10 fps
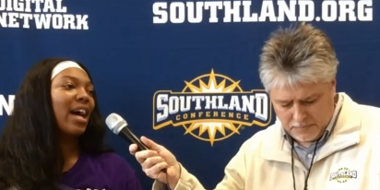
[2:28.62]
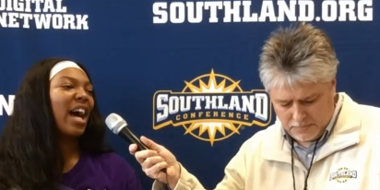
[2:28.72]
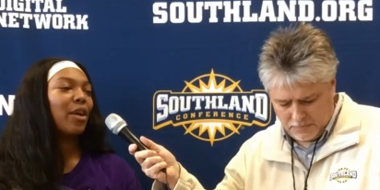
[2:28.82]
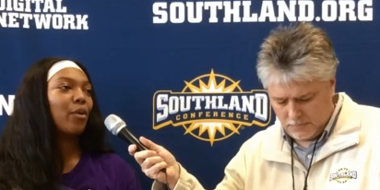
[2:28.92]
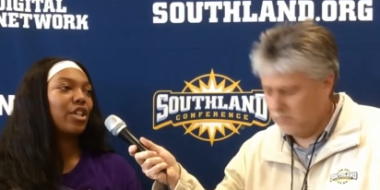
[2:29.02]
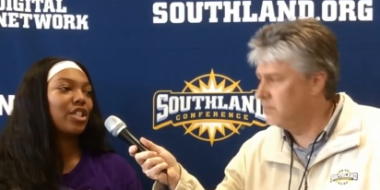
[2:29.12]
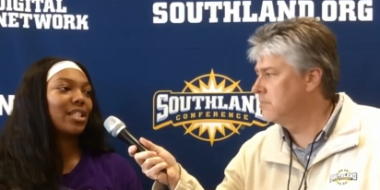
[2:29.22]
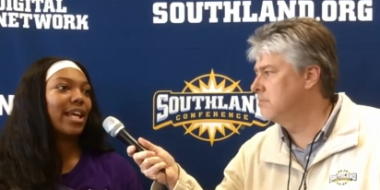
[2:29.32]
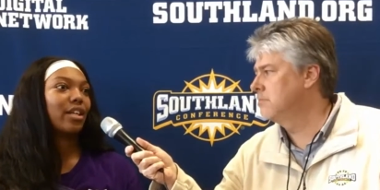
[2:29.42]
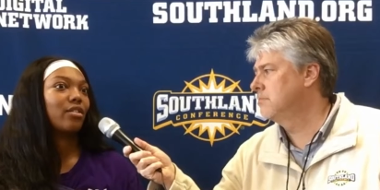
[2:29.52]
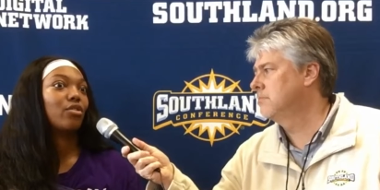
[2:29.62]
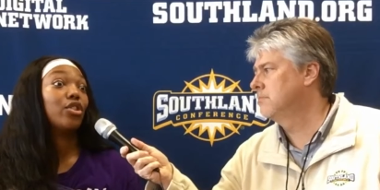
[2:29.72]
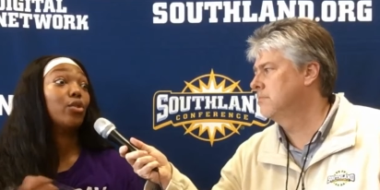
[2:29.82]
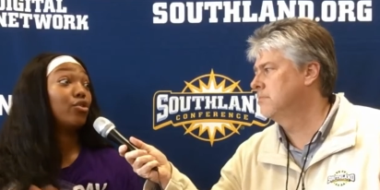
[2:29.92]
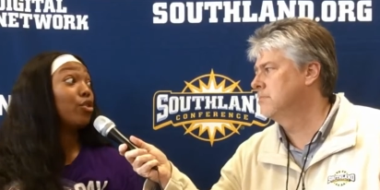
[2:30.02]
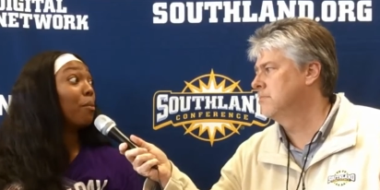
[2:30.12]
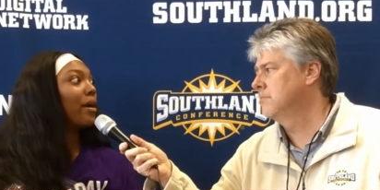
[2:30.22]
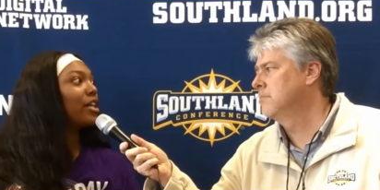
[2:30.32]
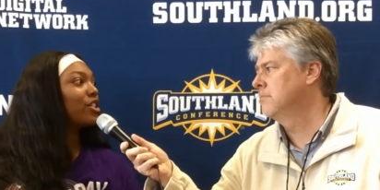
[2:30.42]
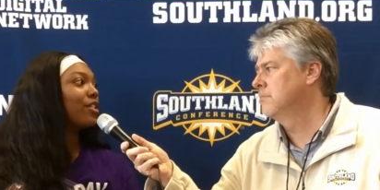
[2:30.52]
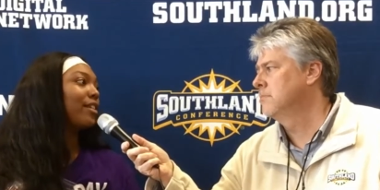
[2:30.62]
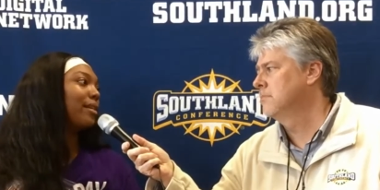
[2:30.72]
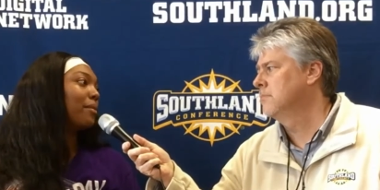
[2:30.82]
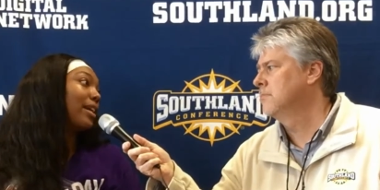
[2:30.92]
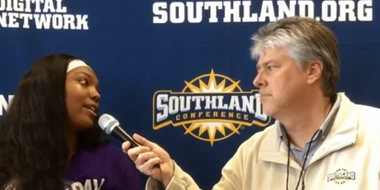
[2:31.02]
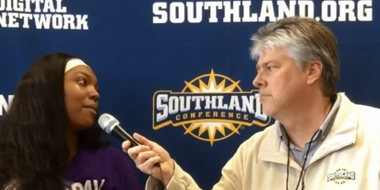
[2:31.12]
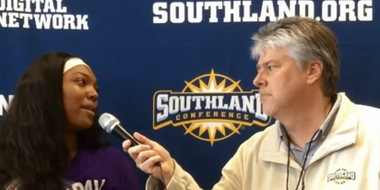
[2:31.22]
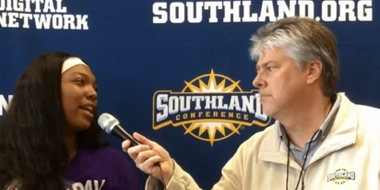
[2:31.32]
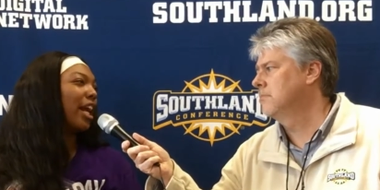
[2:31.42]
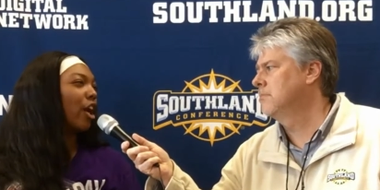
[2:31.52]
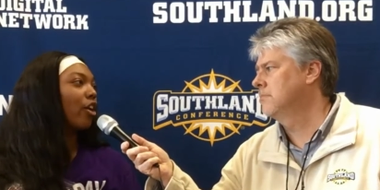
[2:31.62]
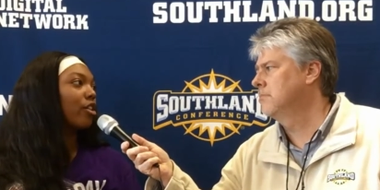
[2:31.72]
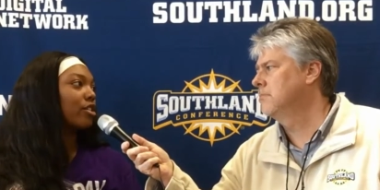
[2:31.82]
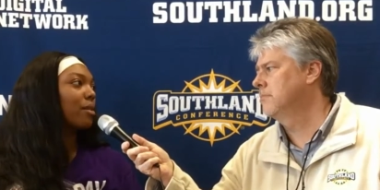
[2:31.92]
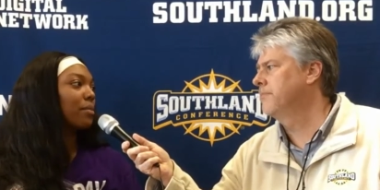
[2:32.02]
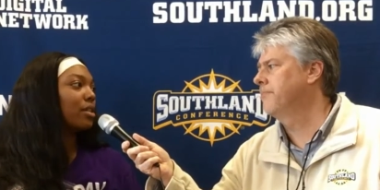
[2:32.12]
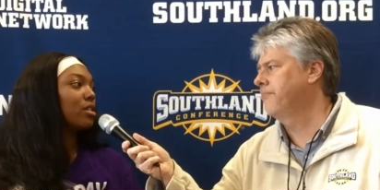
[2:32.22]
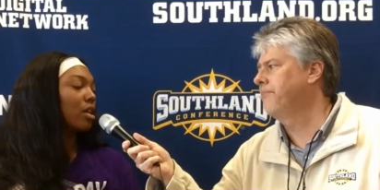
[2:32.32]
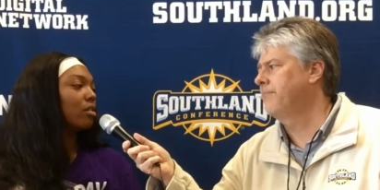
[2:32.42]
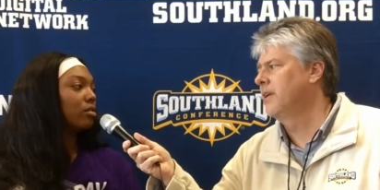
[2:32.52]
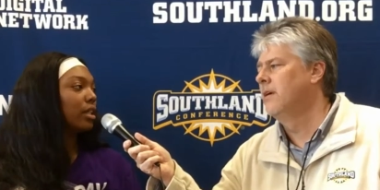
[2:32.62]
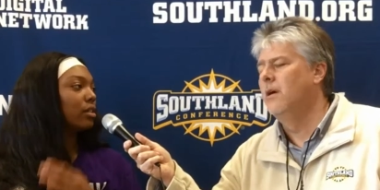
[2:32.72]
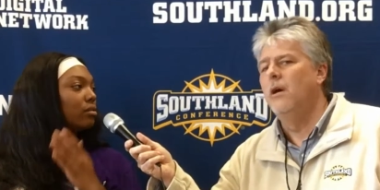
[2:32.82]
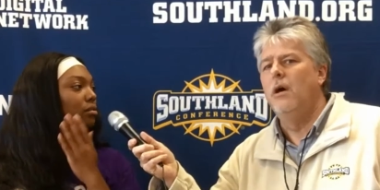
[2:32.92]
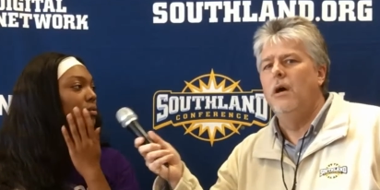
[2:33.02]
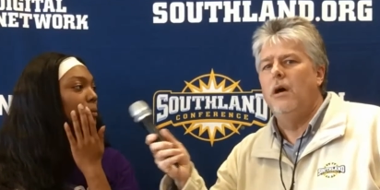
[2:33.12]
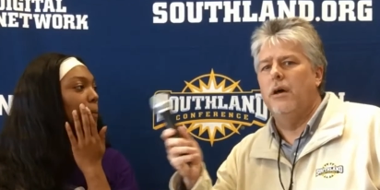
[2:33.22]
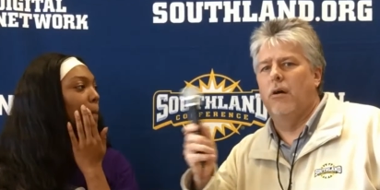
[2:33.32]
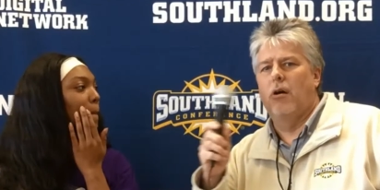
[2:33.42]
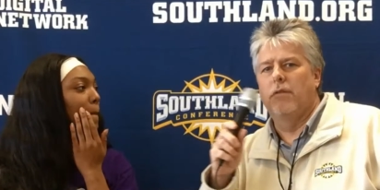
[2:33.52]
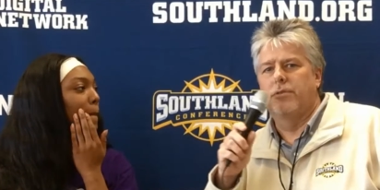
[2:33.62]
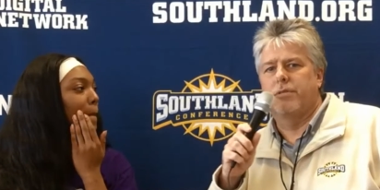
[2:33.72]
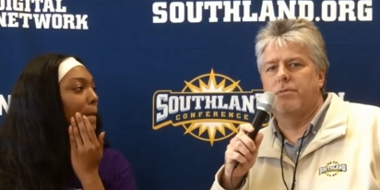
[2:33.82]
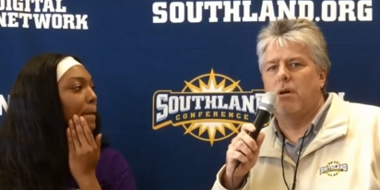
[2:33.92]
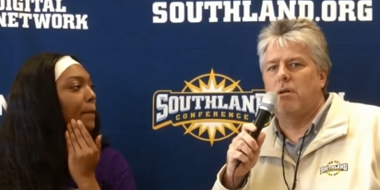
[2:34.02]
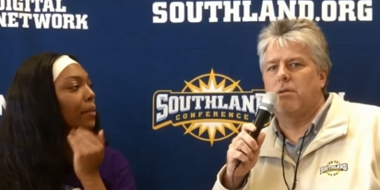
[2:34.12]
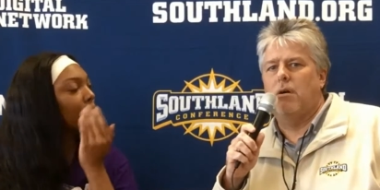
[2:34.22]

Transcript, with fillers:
Speaker 1: I didn't want to just like do too much and then end up being an error or something. So, yeah. All
Speaker 2: of us have talked